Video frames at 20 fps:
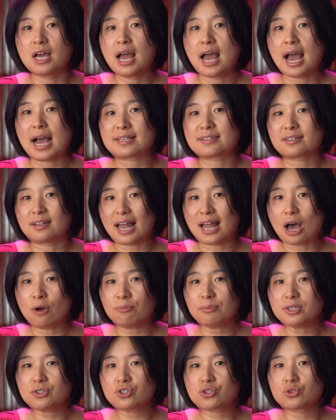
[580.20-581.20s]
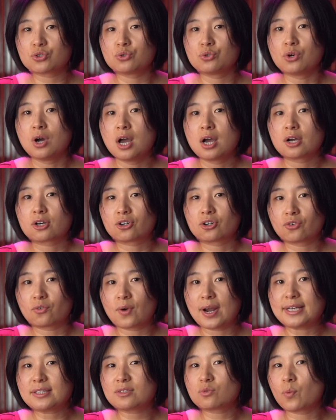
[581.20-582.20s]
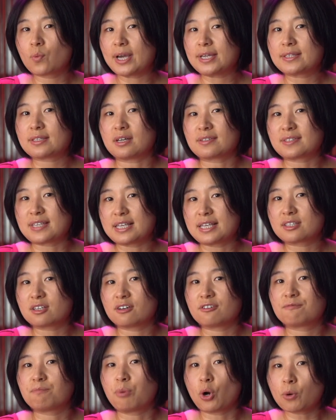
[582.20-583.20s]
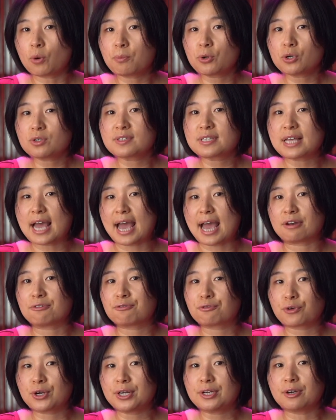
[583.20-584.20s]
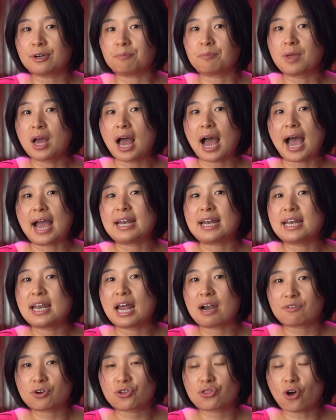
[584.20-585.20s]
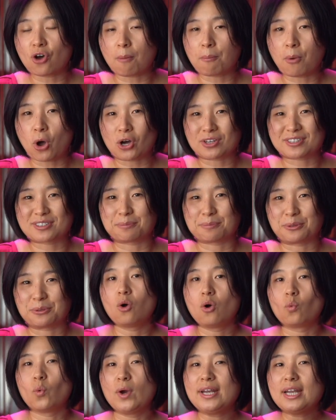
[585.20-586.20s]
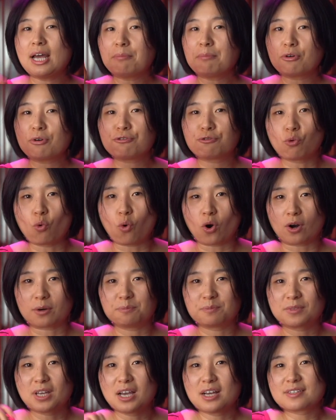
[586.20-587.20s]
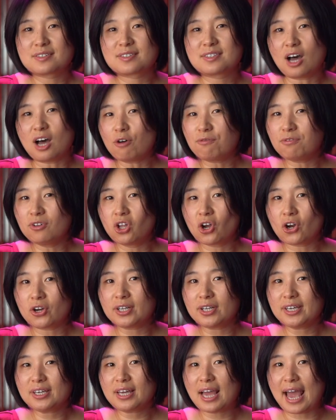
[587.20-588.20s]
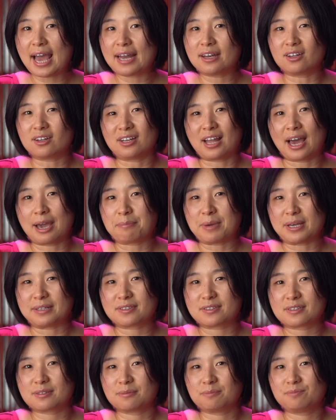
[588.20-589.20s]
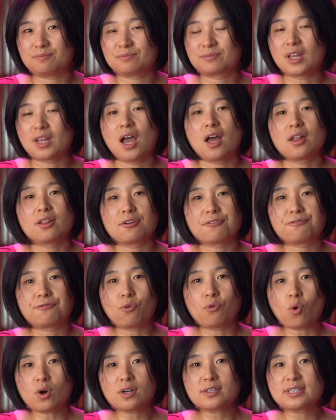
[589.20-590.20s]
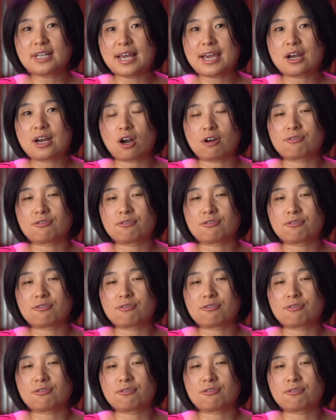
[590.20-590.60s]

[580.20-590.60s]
has allowed me to create with a sense of purpose and freedom I never thought possible. Way number 4, self-learning and alignment. The fourth layer of